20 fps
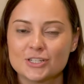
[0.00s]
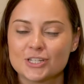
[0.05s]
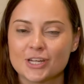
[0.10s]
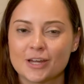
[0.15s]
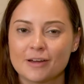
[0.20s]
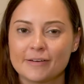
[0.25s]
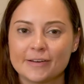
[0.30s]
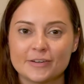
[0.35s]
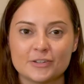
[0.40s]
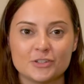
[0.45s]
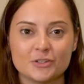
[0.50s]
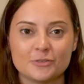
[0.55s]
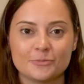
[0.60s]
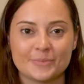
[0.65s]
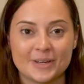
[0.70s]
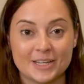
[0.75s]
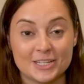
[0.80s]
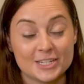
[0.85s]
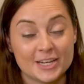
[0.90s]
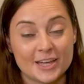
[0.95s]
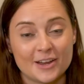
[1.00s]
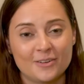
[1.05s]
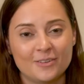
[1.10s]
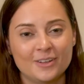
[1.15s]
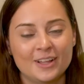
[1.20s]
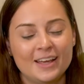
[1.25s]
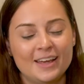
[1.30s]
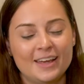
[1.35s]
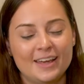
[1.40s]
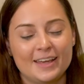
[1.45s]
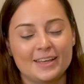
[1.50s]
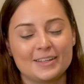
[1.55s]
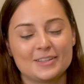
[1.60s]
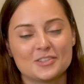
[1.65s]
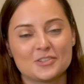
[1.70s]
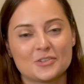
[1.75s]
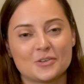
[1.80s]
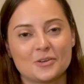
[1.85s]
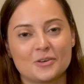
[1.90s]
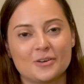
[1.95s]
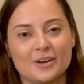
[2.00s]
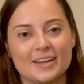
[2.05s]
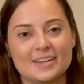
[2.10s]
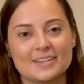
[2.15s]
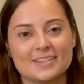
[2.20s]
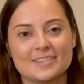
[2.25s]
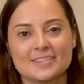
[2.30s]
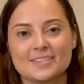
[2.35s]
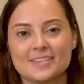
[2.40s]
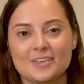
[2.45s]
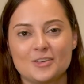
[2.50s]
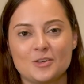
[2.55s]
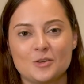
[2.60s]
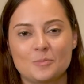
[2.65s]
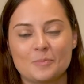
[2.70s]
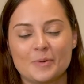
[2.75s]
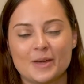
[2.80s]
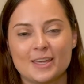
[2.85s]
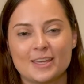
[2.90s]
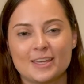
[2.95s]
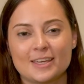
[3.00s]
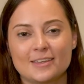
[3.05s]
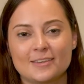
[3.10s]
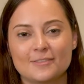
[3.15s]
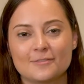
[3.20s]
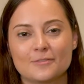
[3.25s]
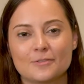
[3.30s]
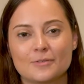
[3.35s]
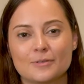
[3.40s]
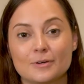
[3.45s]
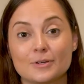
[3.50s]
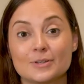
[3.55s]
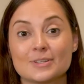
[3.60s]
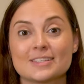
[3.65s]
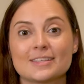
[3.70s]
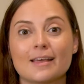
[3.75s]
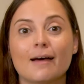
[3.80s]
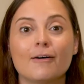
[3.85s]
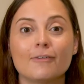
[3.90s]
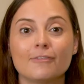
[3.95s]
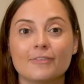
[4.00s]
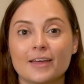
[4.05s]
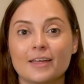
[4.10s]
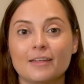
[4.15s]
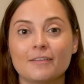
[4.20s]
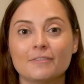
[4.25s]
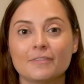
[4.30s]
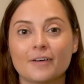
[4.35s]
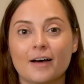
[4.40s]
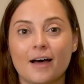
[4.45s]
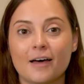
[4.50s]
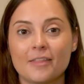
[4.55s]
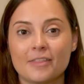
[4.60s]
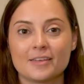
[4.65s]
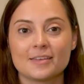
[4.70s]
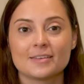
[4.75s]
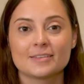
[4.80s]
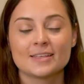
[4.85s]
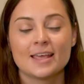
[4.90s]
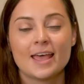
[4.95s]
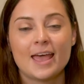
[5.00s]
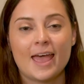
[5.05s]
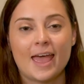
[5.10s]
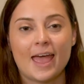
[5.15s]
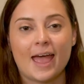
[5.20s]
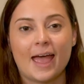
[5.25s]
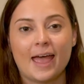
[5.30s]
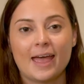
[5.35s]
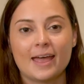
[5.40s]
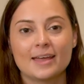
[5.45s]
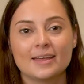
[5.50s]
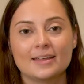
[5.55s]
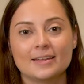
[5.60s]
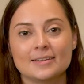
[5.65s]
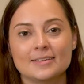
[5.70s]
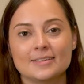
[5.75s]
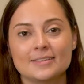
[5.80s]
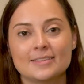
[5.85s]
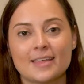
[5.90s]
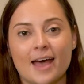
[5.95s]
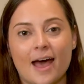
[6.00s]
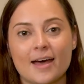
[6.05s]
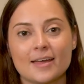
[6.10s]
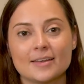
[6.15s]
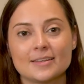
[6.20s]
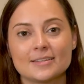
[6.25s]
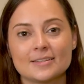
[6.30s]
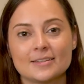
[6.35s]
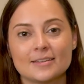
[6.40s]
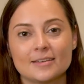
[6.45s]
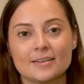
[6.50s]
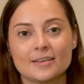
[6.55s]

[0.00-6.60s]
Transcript: share it to my channel. It's so great to see you baking for yourself and for others and that